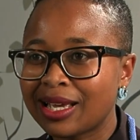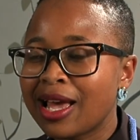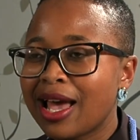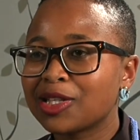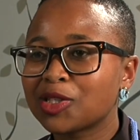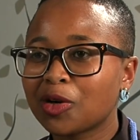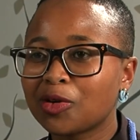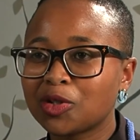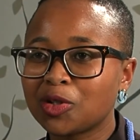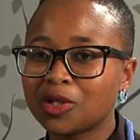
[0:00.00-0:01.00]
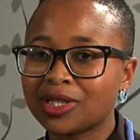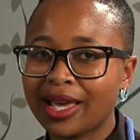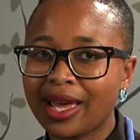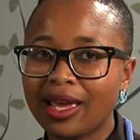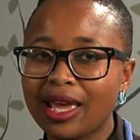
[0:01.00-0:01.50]
And so to
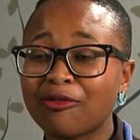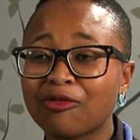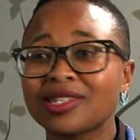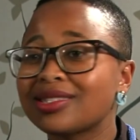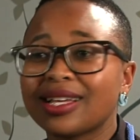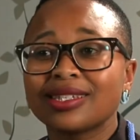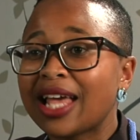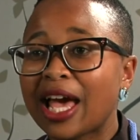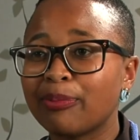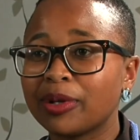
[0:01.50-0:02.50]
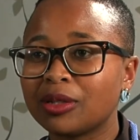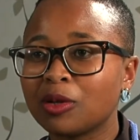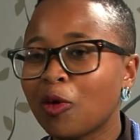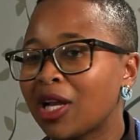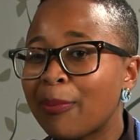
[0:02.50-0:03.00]
say, if this doesn't happen,
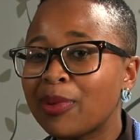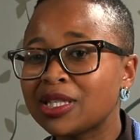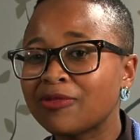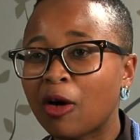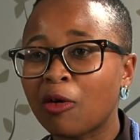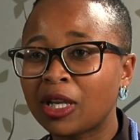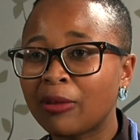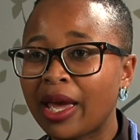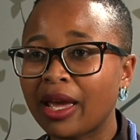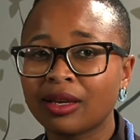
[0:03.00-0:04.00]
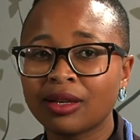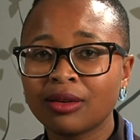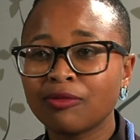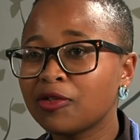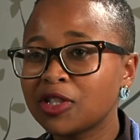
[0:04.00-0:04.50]
what happens if I only make
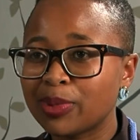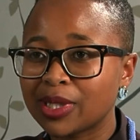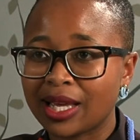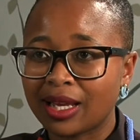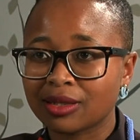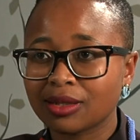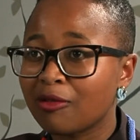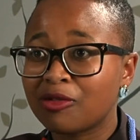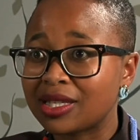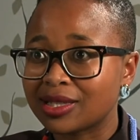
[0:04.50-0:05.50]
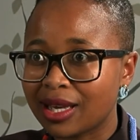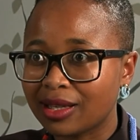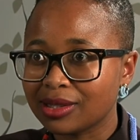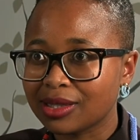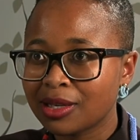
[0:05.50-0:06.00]
50% of these sales?